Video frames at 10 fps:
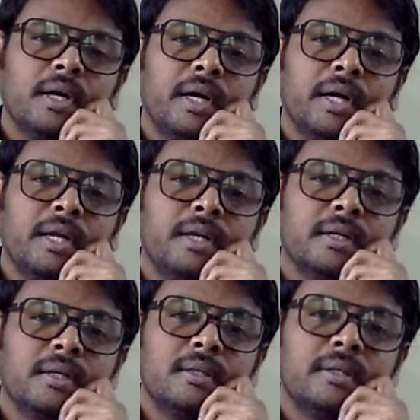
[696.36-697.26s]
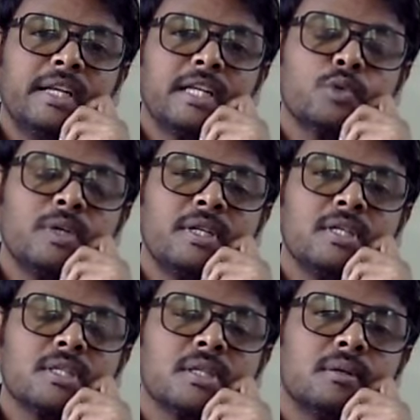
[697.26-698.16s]
And the next one
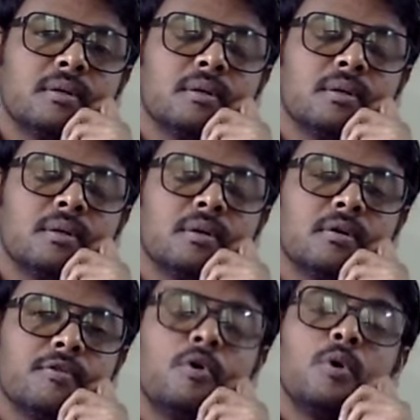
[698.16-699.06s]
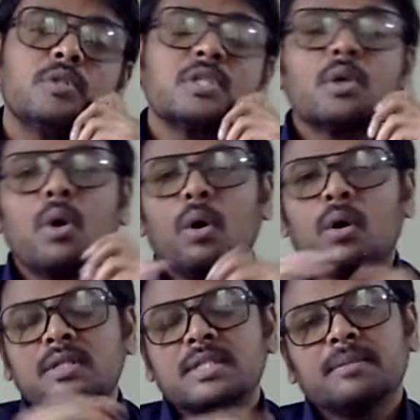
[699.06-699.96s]
is force
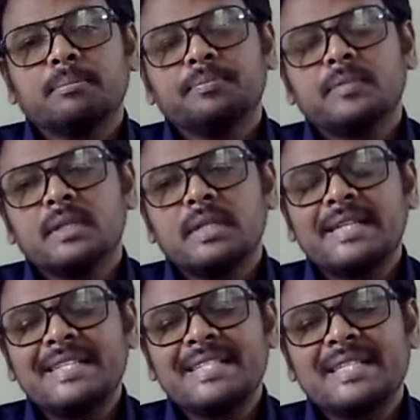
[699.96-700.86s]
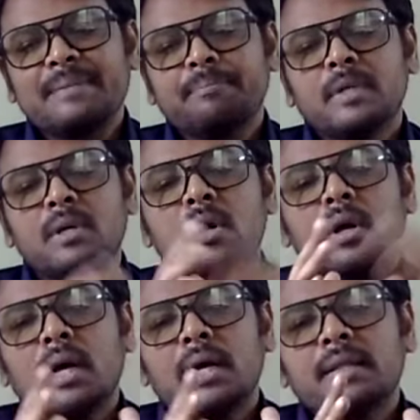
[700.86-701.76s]
cause. That is
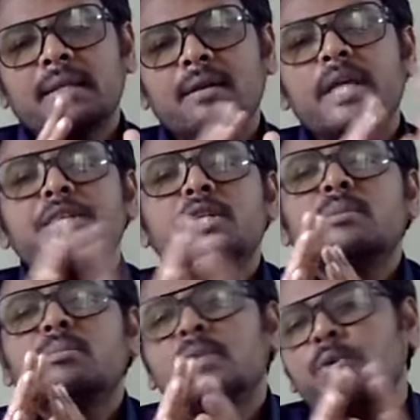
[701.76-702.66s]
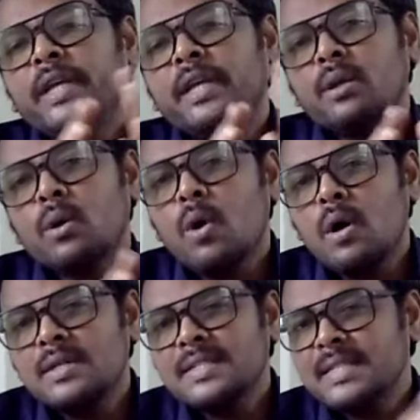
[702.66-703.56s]
the relation between
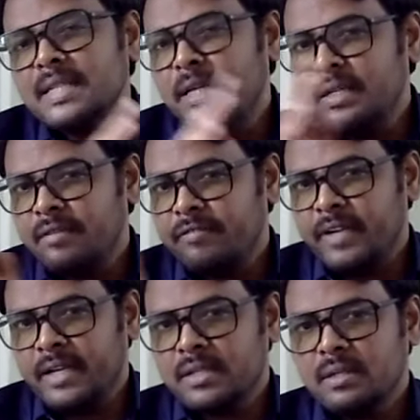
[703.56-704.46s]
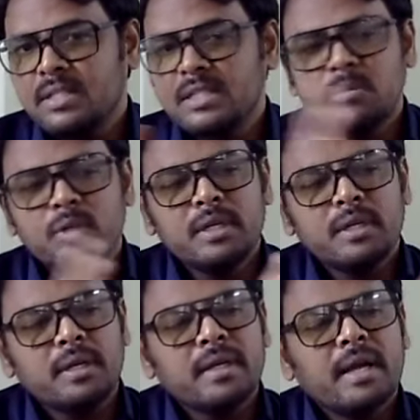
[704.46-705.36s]
cause and effect.
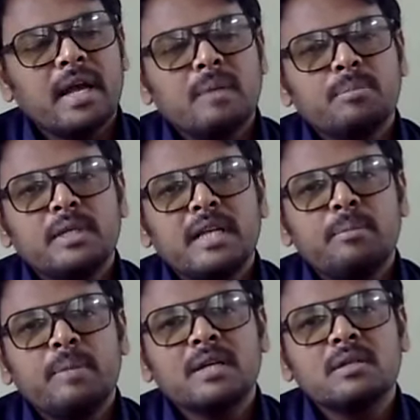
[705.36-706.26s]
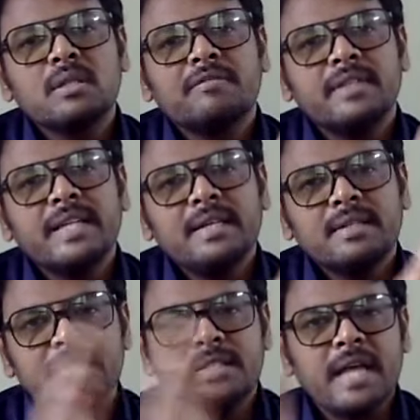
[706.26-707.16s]
Something happened, and because of
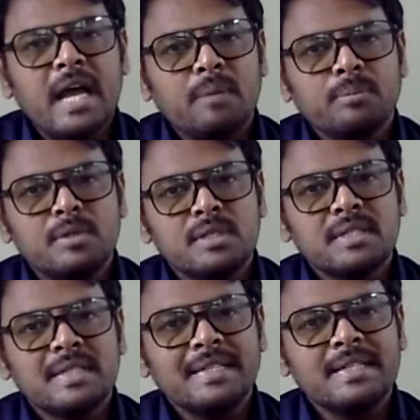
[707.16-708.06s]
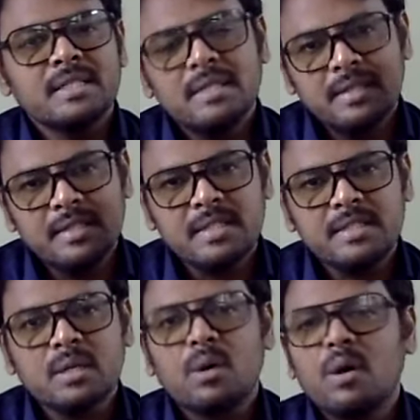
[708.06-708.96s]
that, this happens. That is, this
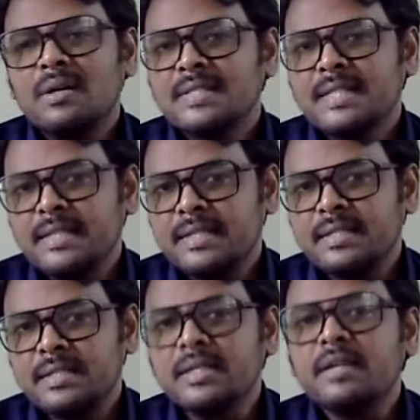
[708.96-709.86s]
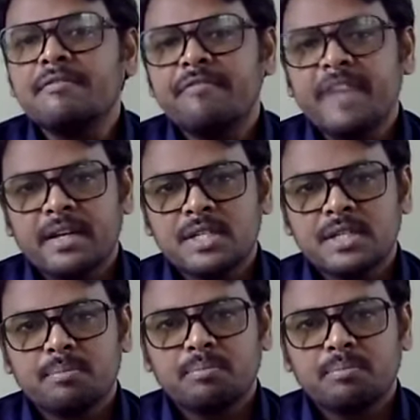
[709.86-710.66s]
is a cause and this is effect.